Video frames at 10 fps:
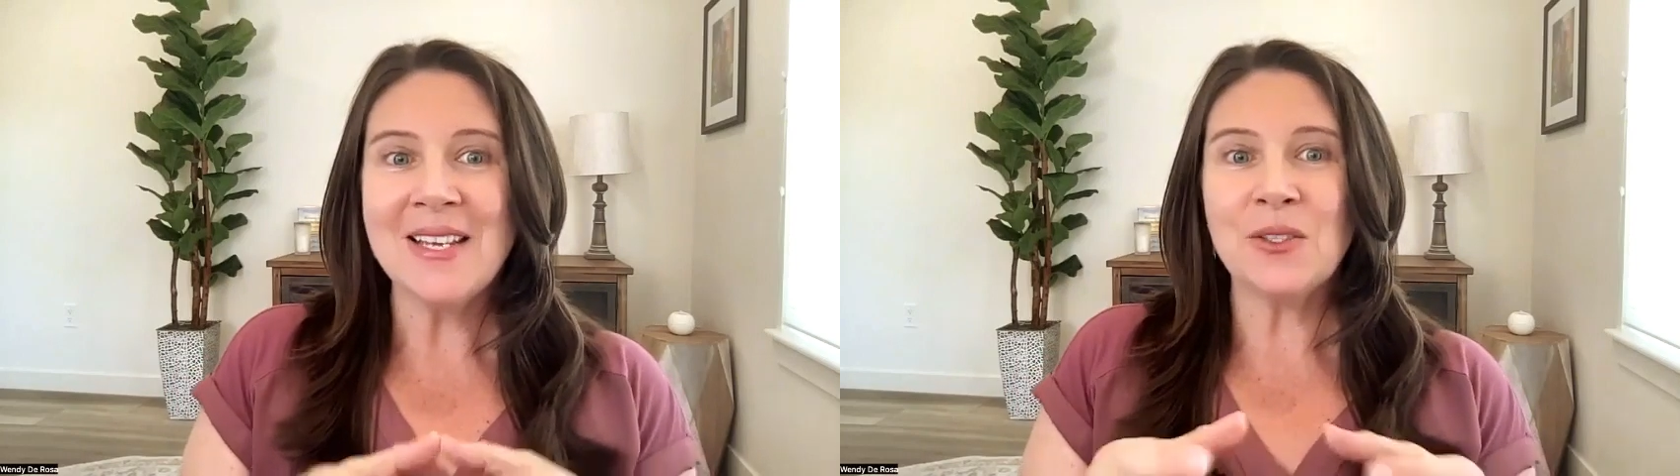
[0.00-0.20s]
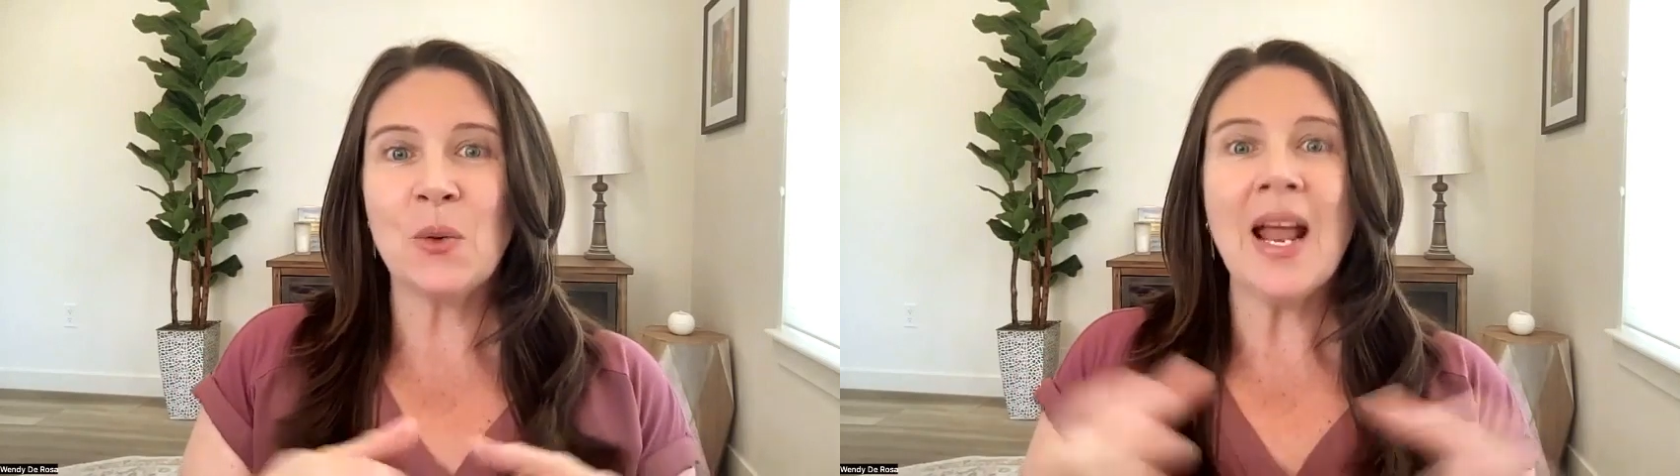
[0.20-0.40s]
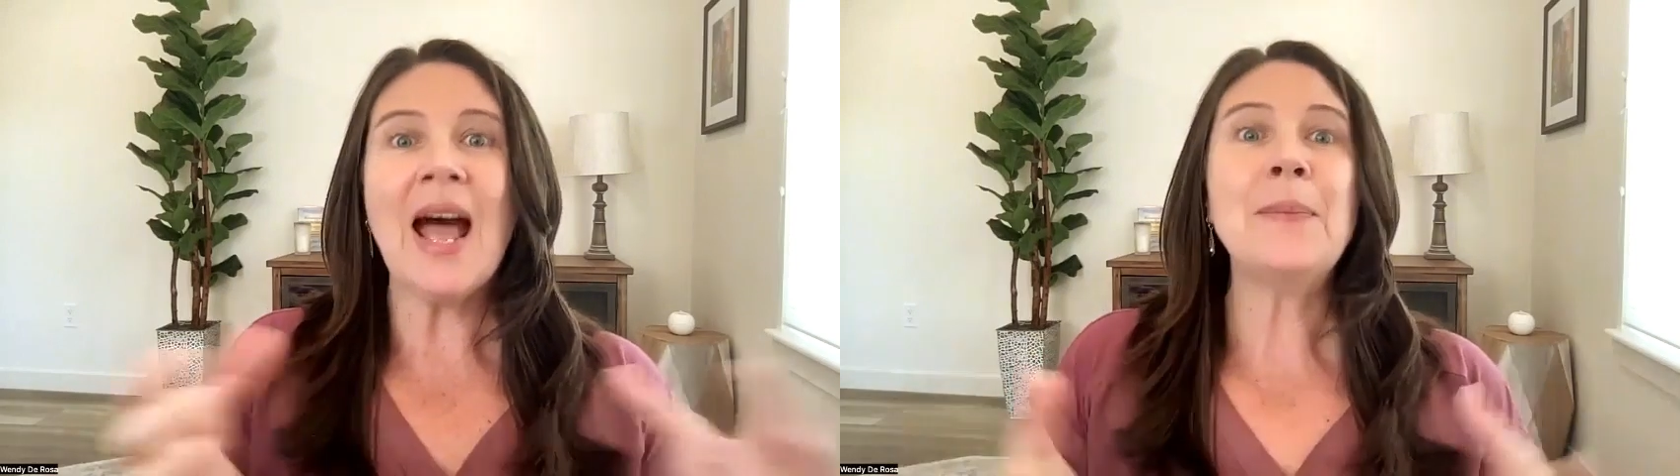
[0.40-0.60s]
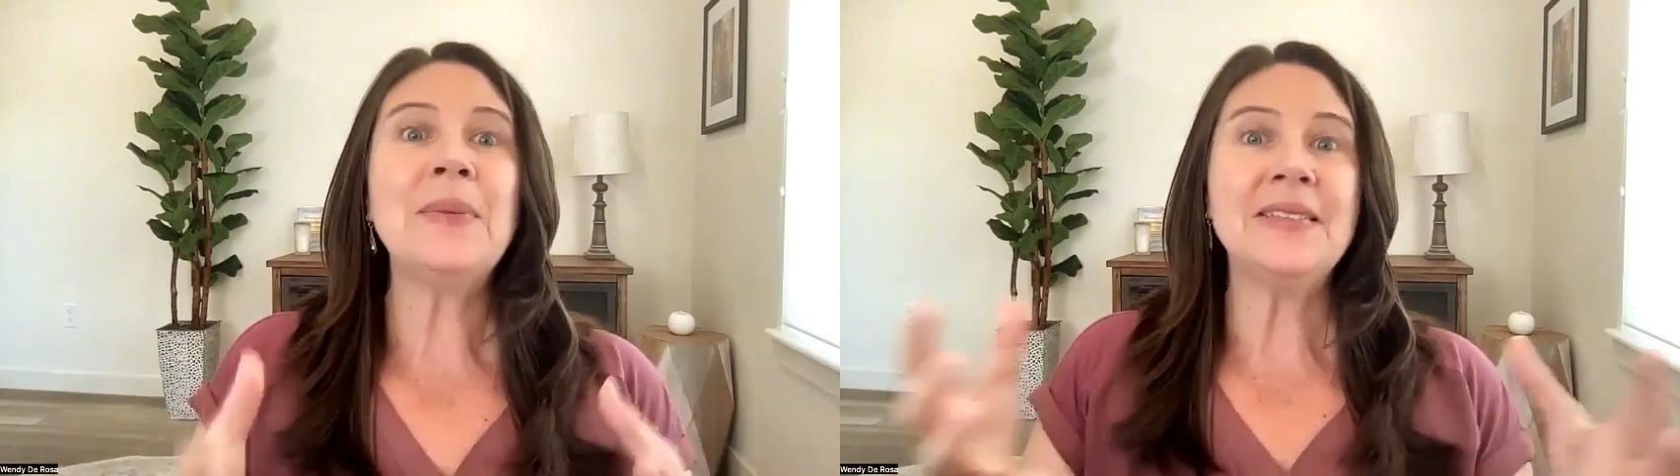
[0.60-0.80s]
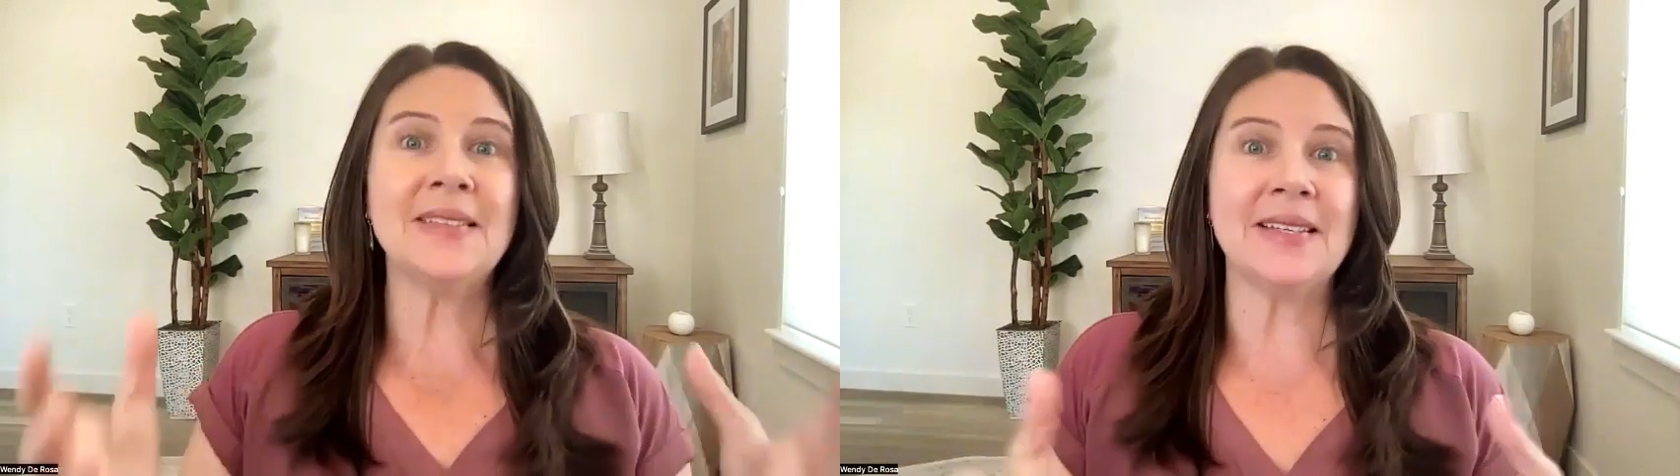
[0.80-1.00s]
So what
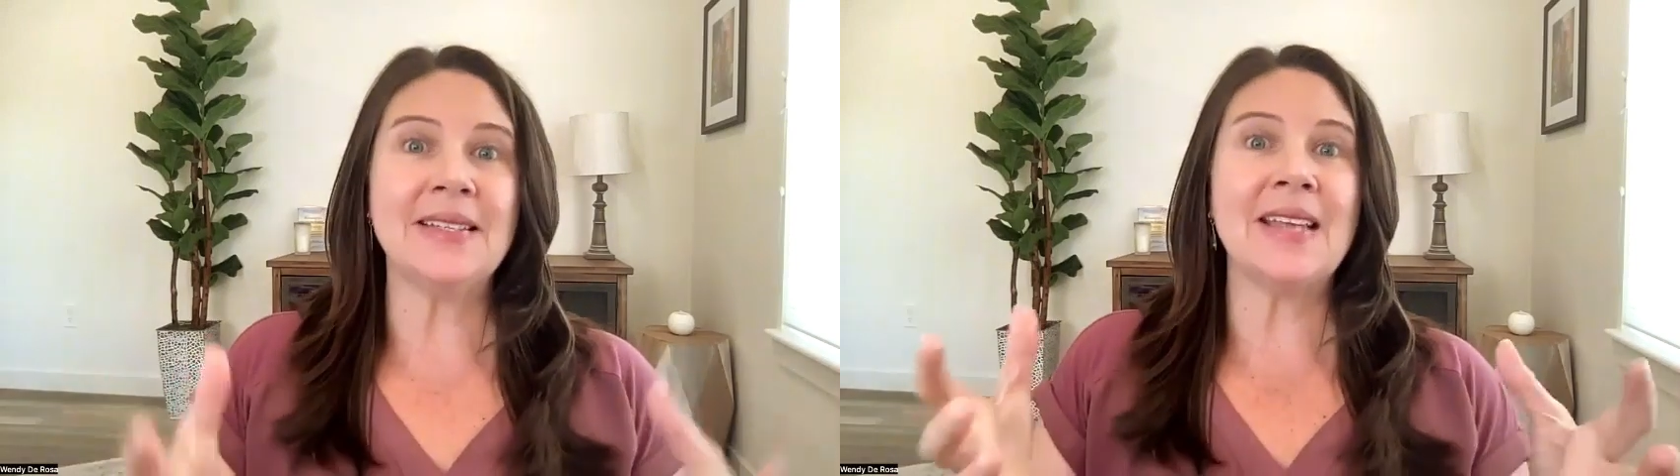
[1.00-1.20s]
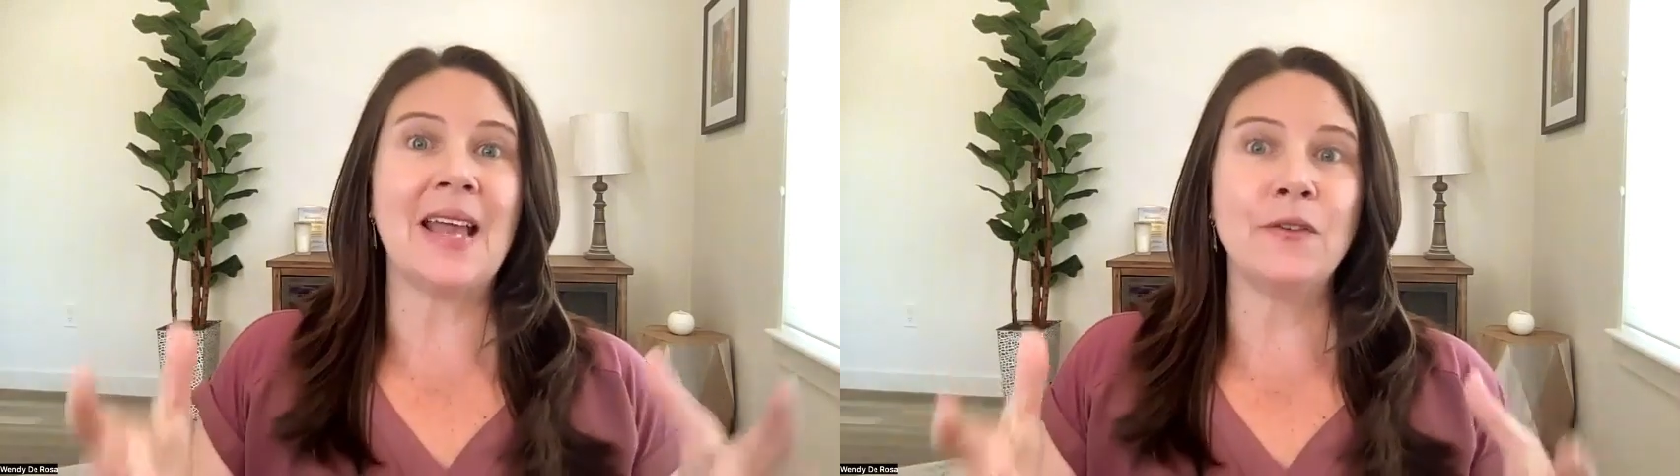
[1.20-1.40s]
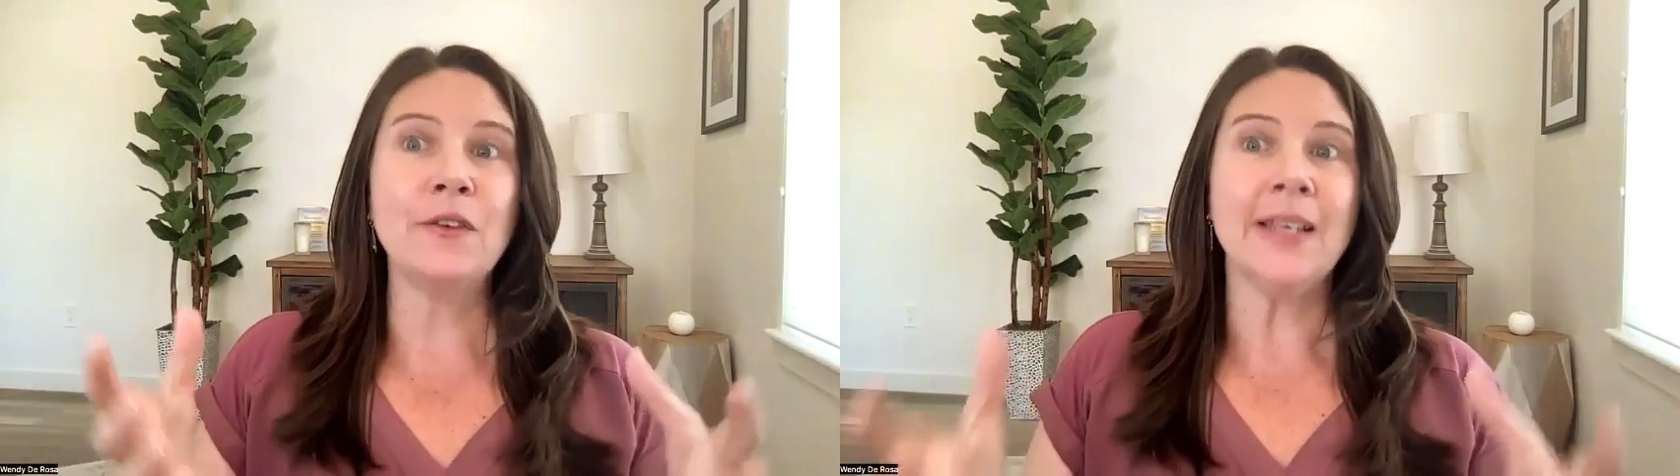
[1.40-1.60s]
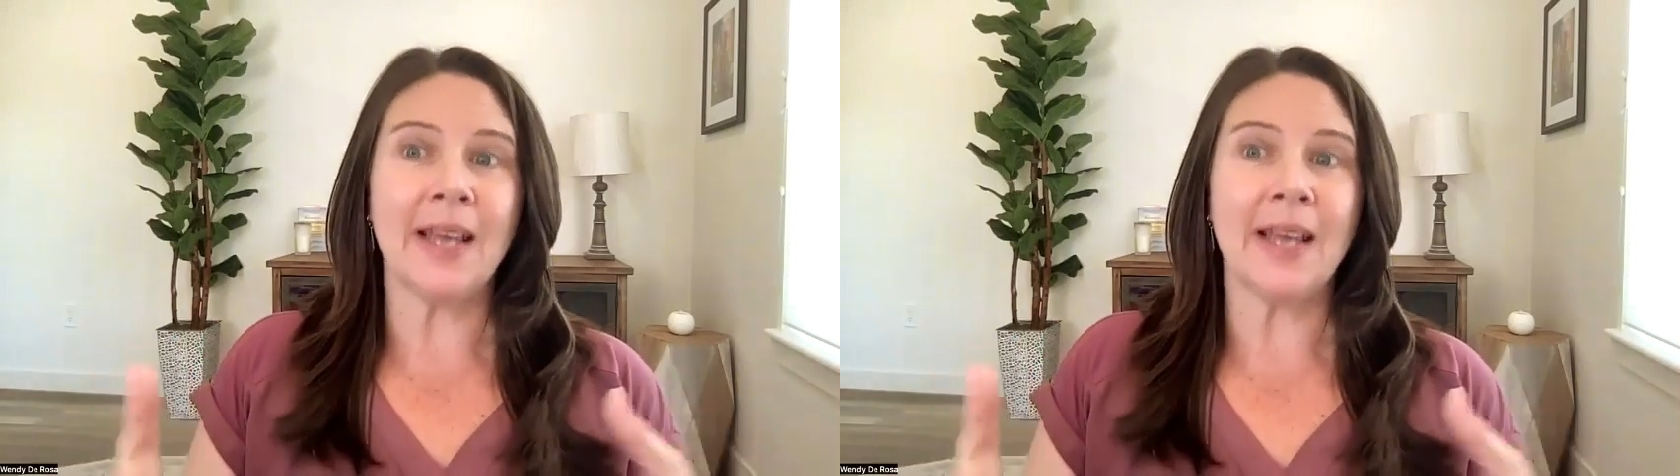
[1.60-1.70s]
happens is every